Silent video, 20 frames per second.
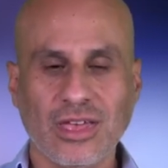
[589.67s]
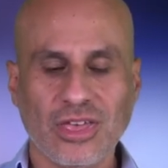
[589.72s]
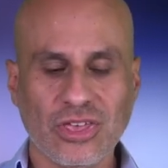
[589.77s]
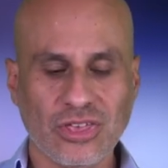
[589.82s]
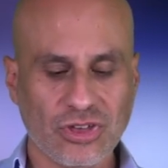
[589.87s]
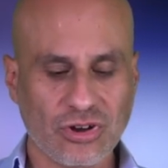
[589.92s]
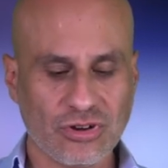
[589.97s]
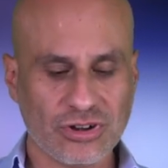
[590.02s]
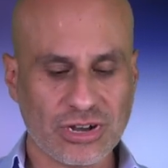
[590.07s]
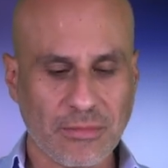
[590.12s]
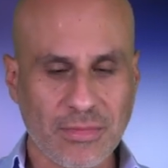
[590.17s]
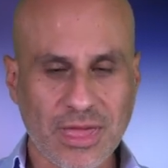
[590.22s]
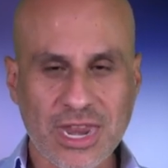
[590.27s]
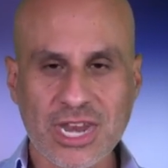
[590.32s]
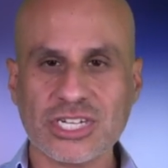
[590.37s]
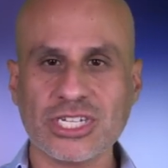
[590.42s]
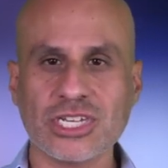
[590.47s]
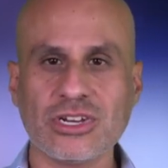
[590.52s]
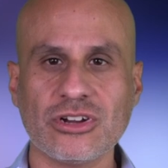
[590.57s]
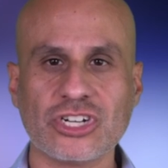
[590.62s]
You're
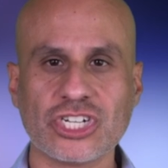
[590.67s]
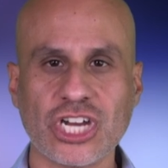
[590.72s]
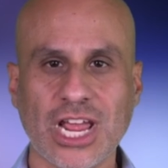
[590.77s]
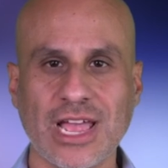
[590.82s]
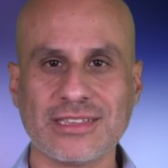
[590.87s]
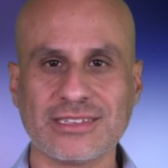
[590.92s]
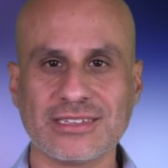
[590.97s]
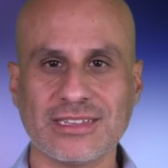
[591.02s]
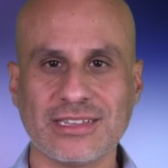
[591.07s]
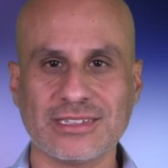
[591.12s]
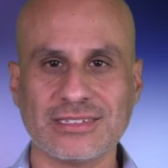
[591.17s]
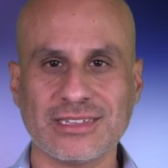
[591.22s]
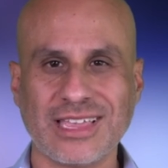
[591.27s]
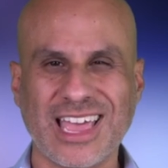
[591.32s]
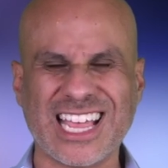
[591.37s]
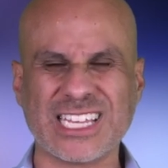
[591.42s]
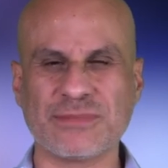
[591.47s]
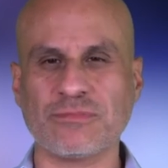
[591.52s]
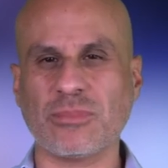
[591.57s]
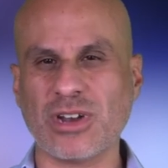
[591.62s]
diminishing your chances
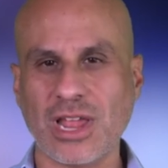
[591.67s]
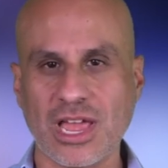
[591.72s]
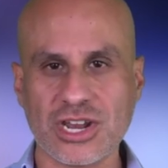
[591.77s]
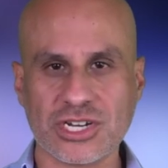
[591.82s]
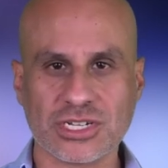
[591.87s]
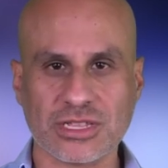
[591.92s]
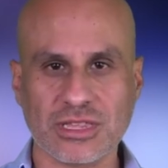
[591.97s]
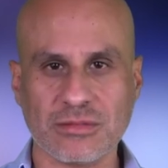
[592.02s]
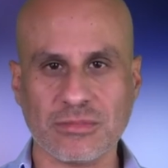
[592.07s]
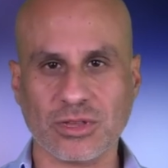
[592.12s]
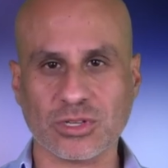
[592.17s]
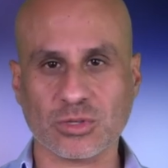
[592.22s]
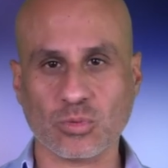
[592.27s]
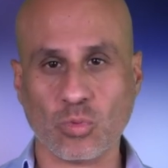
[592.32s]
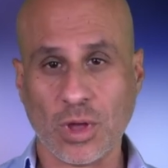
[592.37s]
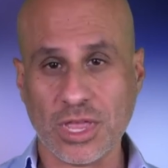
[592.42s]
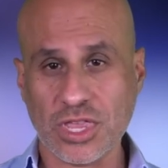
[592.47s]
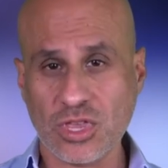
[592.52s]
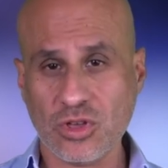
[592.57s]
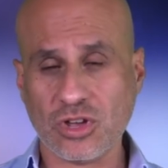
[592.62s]
exponentially because
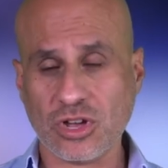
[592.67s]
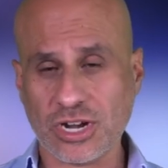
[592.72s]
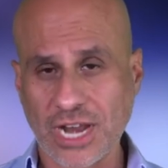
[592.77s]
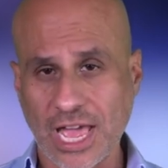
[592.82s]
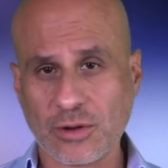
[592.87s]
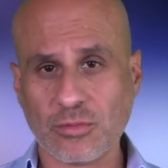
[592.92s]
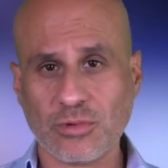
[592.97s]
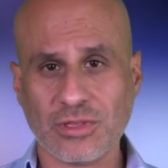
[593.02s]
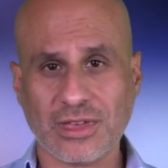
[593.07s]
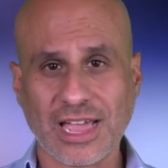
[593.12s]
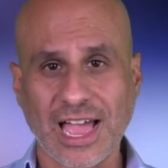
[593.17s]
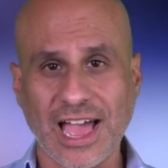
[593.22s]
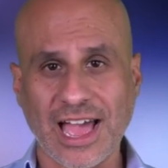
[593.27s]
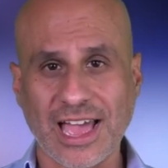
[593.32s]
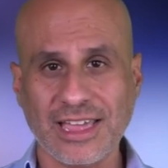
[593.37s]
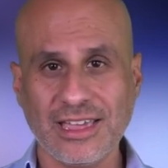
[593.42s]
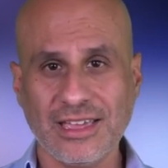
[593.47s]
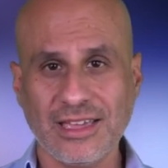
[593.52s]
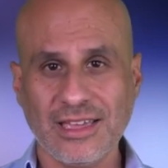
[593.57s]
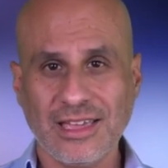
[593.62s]
when you connect with a
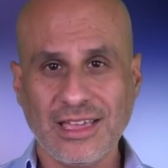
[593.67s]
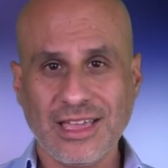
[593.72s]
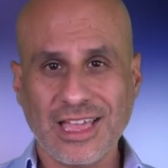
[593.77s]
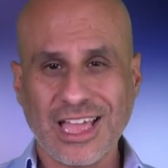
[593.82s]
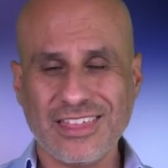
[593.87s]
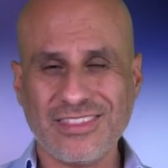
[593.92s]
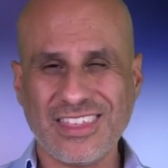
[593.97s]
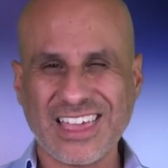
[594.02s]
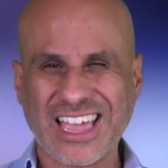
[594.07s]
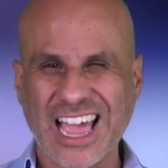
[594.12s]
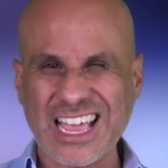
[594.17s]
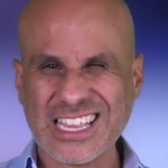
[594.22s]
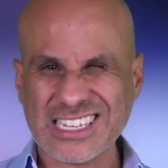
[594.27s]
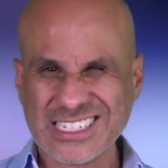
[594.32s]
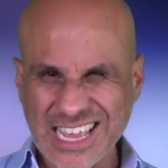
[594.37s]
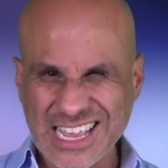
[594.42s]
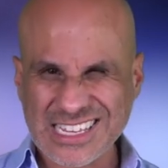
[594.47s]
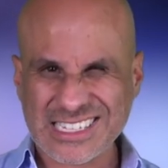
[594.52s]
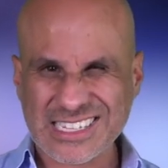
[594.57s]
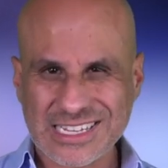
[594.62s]
guy and the guy
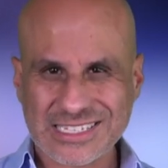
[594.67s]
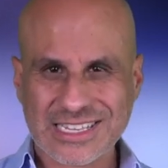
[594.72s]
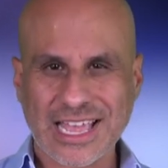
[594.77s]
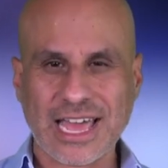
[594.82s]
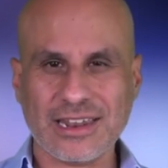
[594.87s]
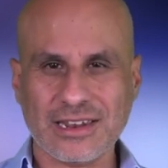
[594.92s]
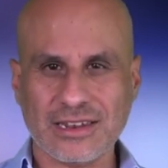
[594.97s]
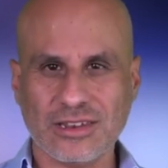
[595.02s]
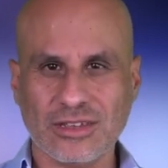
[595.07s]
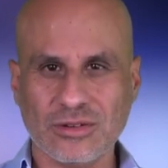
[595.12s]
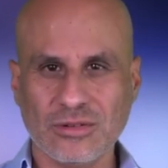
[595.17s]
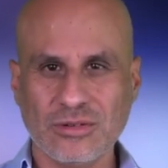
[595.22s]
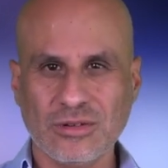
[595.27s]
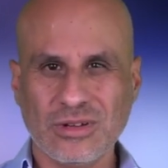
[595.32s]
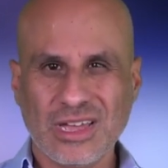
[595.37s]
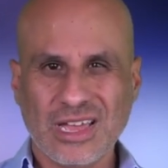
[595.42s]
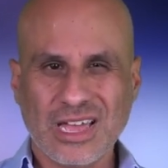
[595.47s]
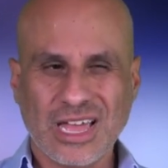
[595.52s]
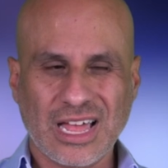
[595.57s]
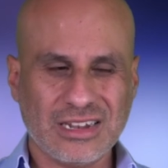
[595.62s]
senses that in you,
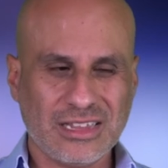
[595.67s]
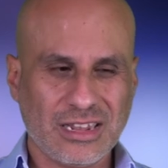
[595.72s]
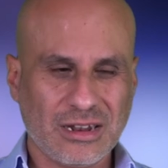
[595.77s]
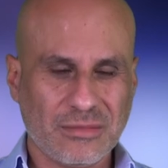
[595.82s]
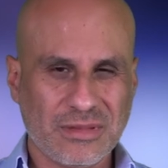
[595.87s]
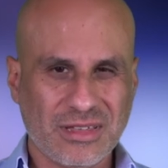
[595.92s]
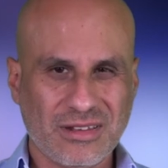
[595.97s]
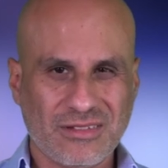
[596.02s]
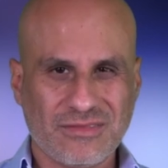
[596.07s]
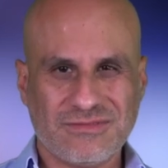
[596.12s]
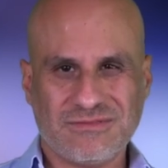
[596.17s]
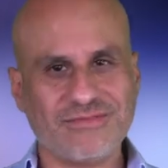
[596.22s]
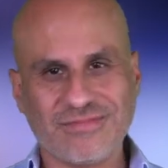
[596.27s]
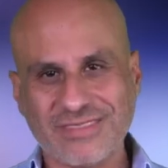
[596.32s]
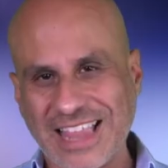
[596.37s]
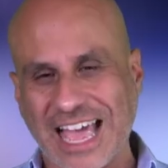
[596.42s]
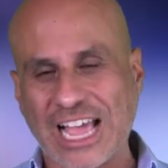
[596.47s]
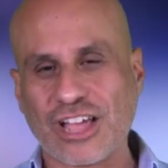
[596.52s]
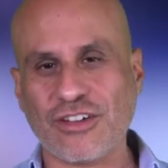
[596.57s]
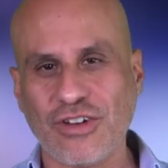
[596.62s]
a little bit of
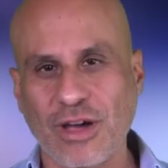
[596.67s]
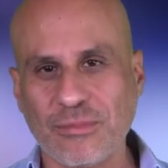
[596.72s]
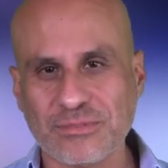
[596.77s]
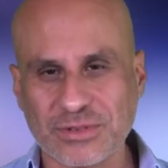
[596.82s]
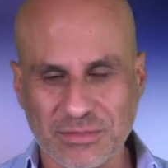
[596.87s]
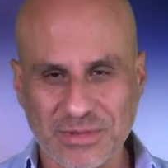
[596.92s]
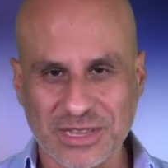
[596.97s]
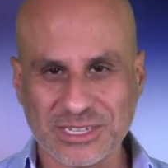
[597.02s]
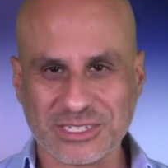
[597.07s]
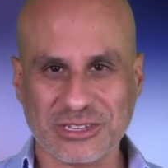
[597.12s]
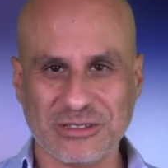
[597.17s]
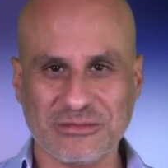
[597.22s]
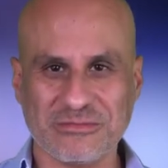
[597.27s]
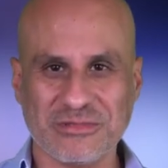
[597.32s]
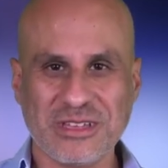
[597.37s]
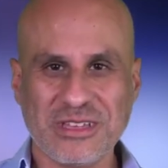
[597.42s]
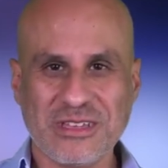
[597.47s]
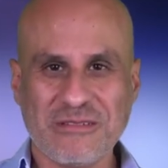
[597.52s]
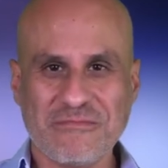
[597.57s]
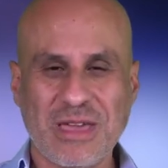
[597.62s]
lack of optimism,
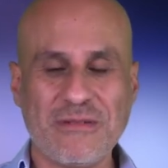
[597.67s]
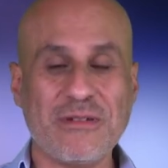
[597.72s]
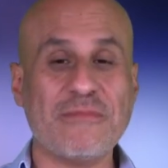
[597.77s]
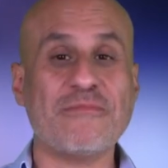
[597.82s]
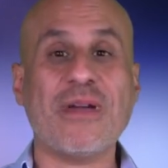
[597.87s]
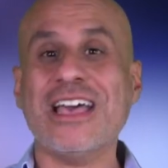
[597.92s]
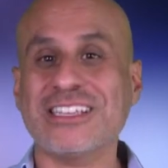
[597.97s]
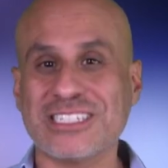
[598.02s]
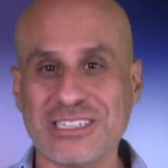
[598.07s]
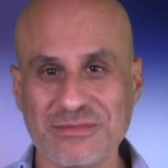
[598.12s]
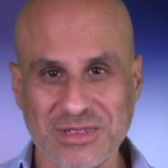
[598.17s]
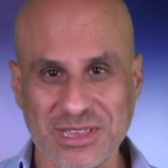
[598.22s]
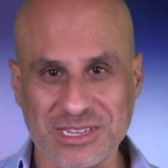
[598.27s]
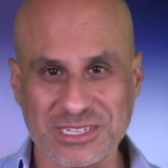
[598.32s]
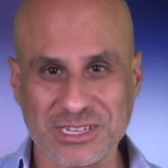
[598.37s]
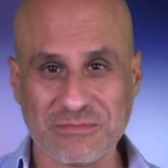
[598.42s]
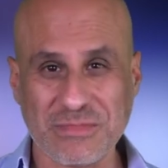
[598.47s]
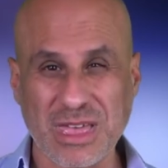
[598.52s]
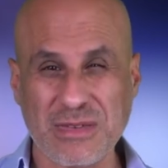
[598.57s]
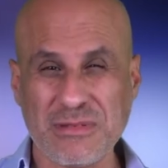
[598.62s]
maybe
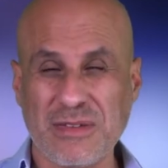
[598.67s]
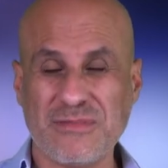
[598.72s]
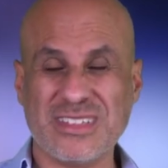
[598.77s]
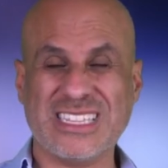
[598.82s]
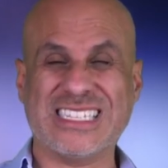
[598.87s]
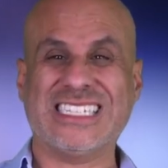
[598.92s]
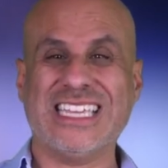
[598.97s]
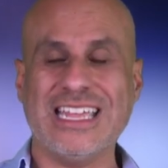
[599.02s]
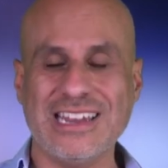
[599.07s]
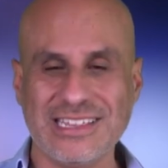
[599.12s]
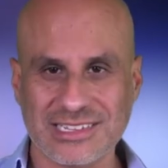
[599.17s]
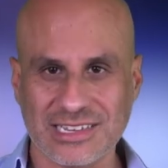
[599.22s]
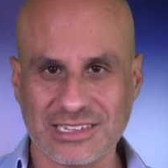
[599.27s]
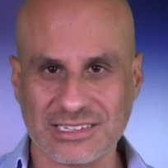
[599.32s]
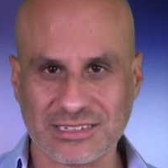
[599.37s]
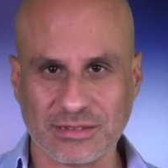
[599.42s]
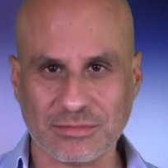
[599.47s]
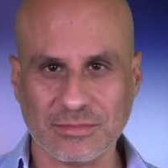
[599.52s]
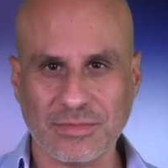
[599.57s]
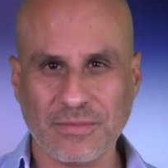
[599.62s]
pessimism, maybe even
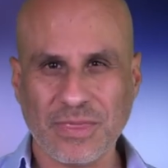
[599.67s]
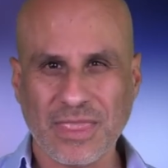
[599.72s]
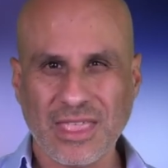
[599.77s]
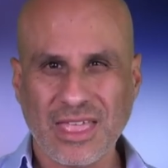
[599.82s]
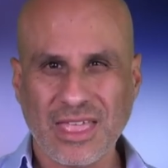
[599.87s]
cynicism,